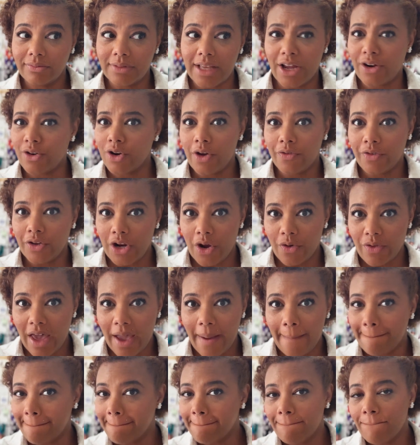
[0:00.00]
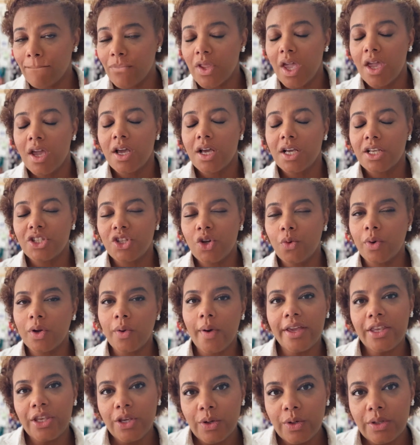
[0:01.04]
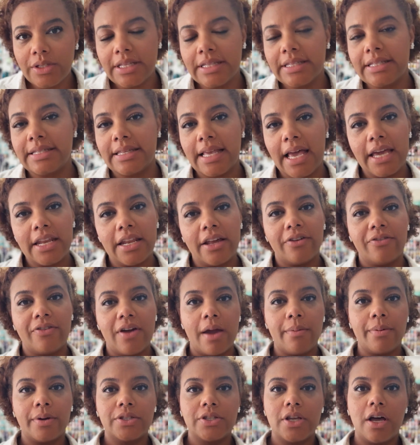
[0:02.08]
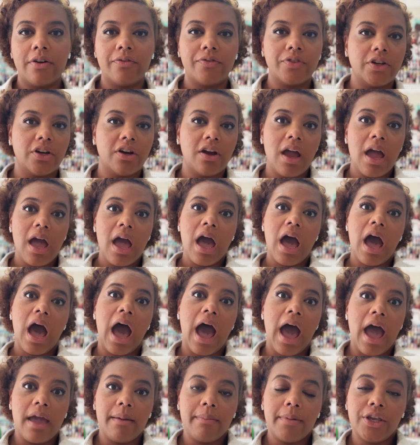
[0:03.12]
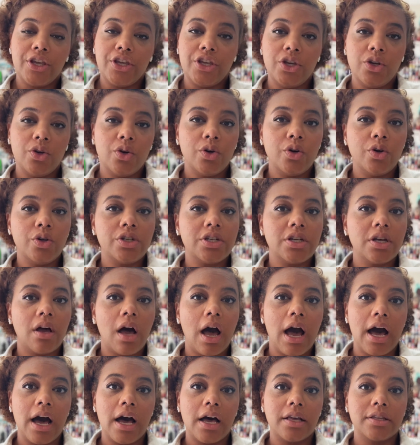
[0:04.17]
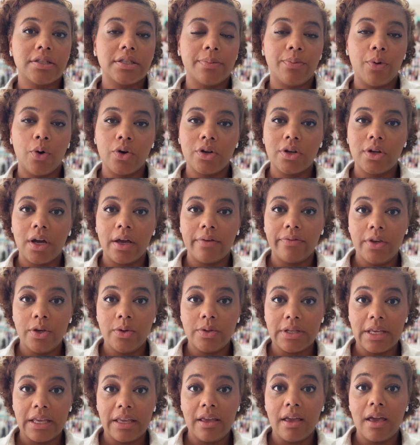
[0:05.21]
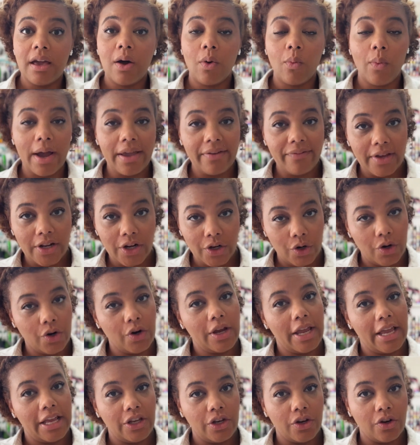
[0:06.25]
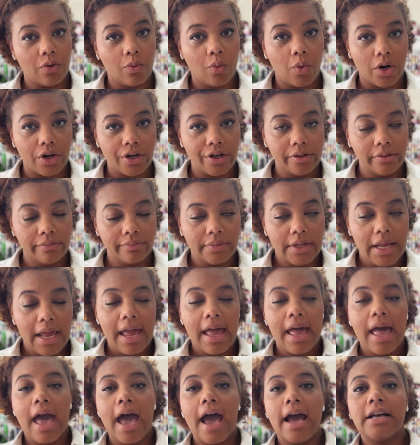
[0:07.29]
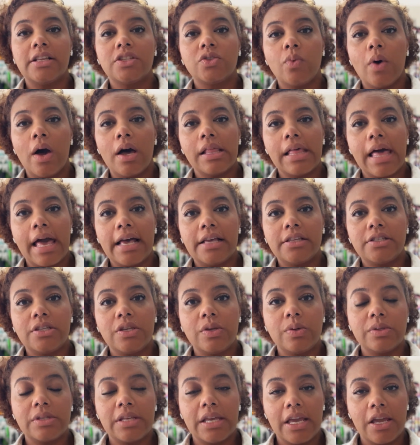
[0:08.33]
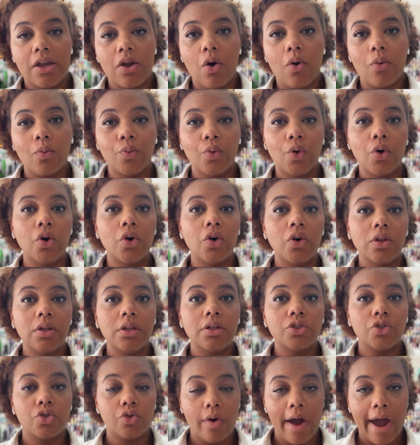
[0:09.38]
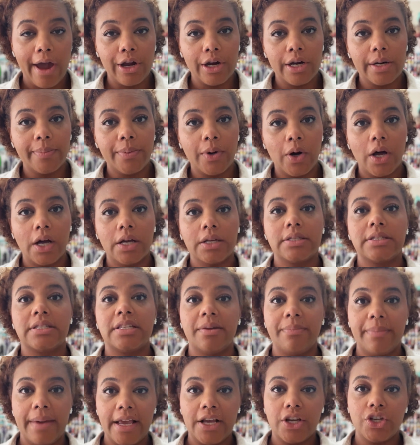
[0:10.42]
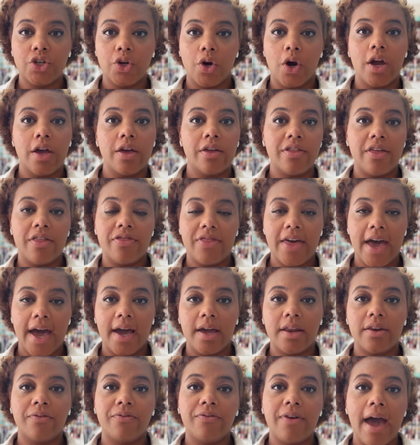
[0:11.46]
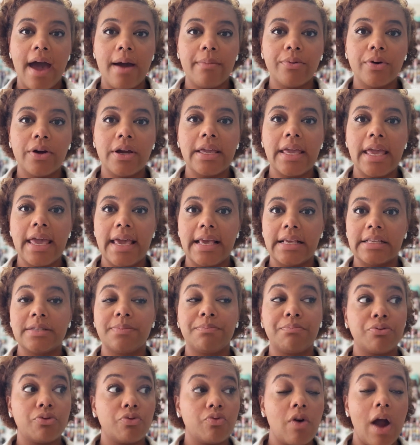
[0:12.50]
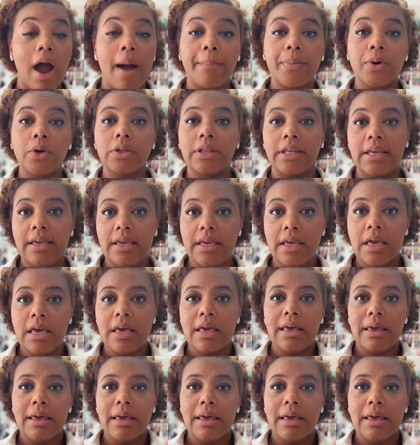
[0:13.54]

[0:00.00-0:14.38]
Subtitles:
I don't know if you know that. So what do I use instead of fabric softener? I'm a huge supporter of using white vinegar in your water, as well as using wool dryer balls to make sure that that fabric is properly